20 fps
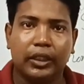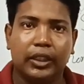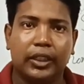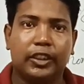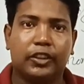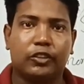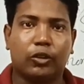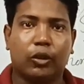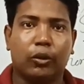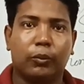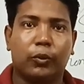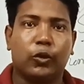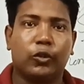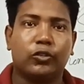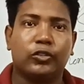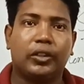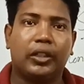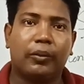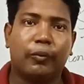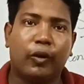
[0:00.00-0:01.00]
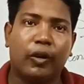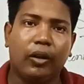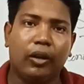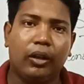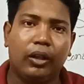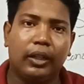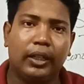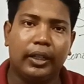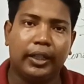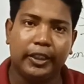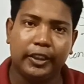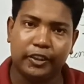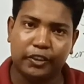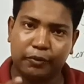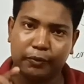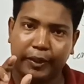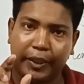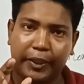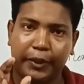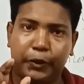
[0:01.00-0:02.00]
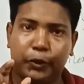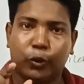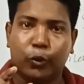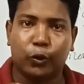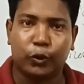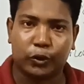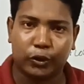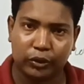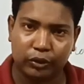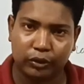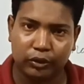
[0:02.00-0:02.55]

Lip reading: It's called monosyllable. It's very short.